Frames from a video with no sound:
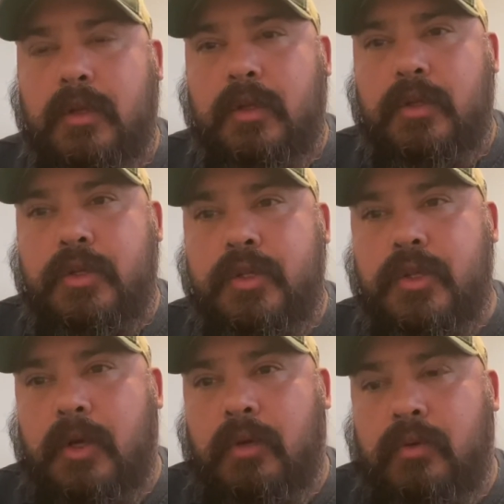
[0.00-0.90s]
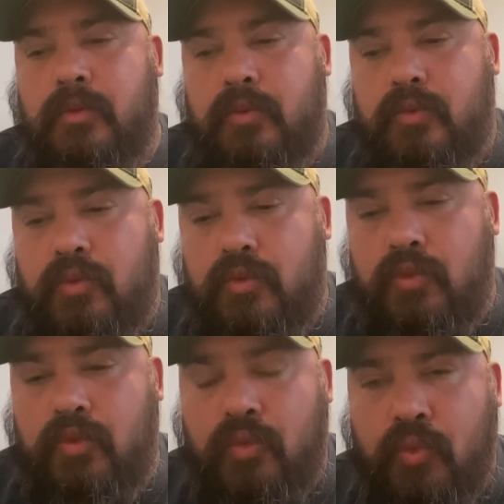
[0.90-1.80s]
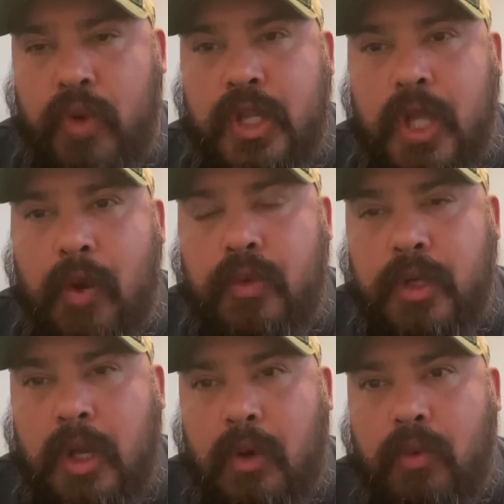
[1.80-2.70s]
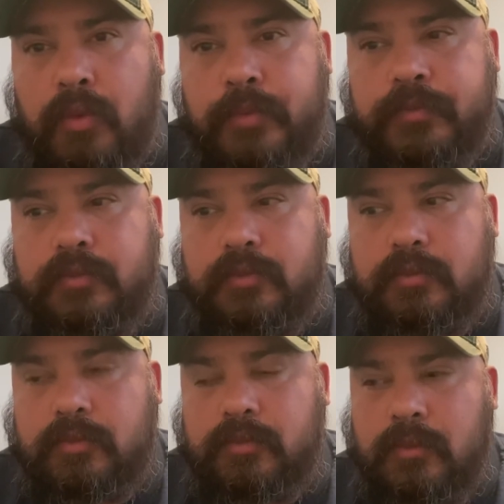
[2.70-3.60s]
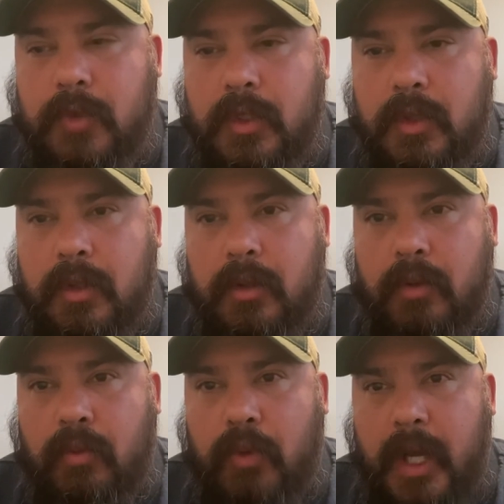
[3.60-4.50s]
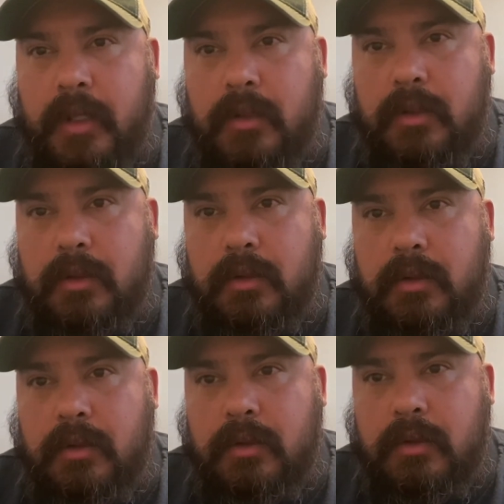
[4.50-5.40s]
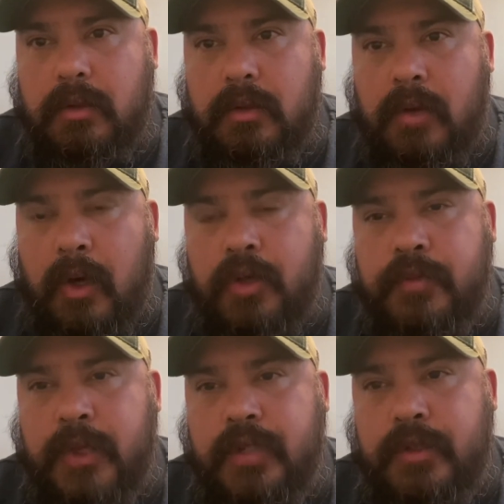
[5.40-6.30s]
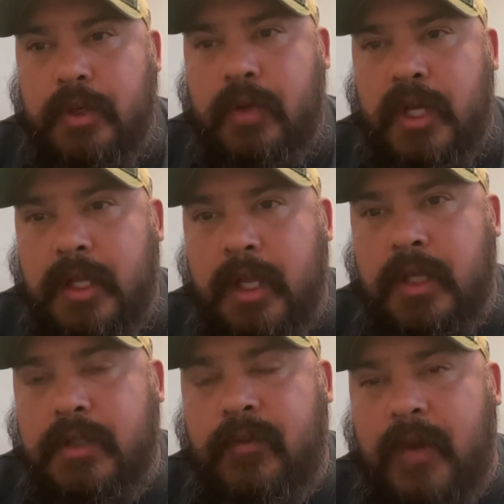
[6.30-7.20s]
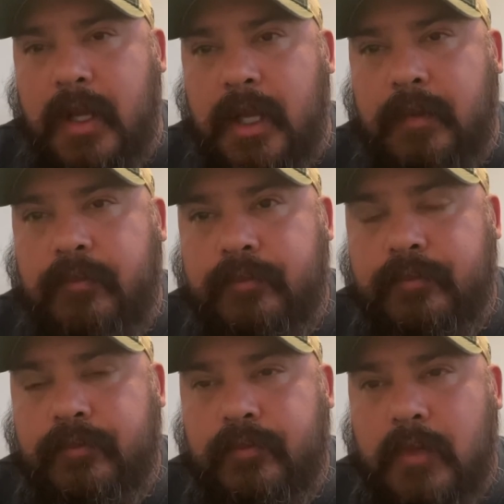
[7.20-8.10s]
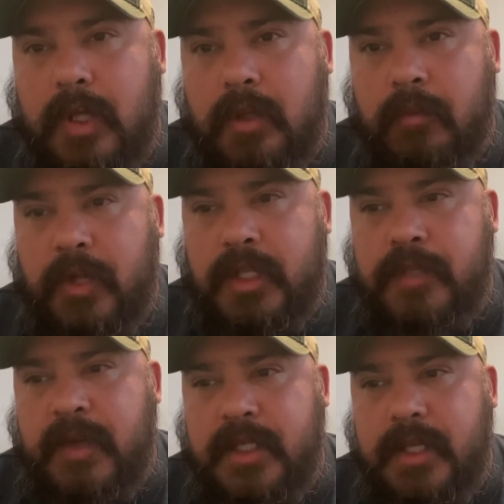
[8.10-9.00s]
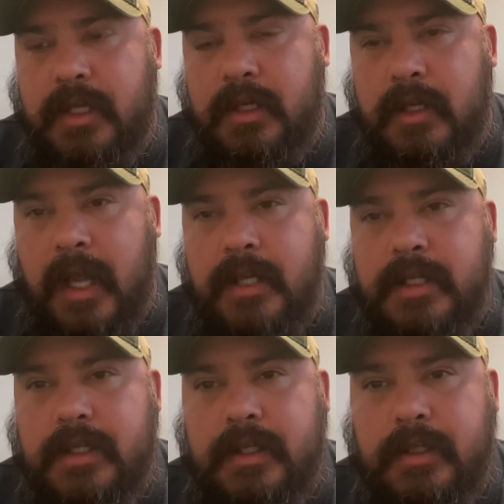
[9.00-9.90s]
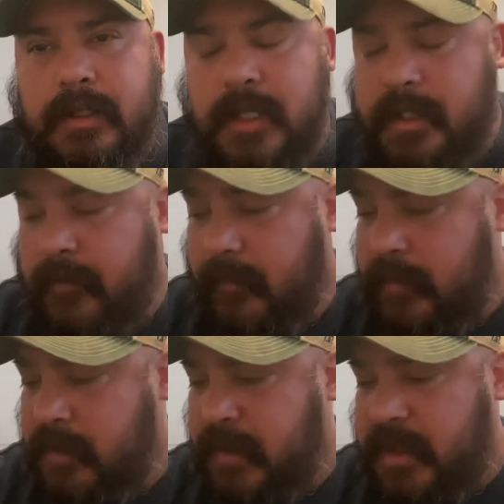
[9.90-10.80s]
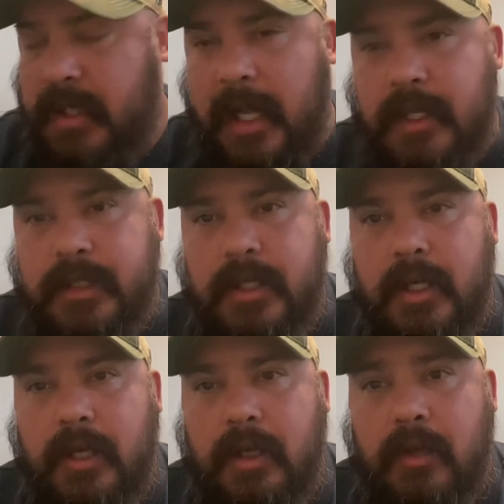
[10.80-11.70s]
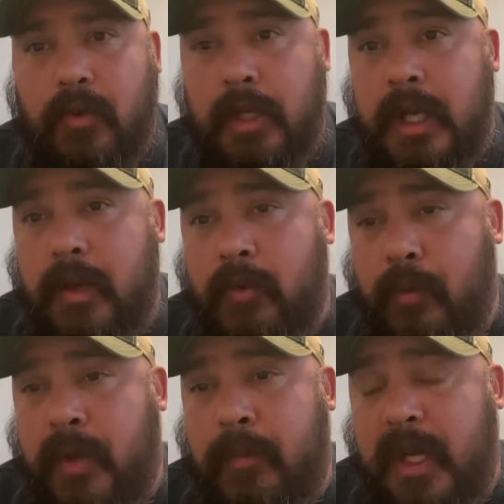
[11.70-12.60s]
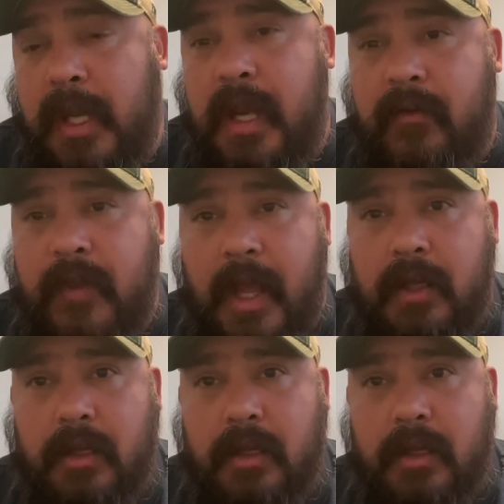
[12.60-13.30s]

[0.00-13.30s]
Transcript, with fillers: So we don't know what Earl Spence Jr. was going to get until fight night. But the knights that suffer from Spenceritis will, will believe that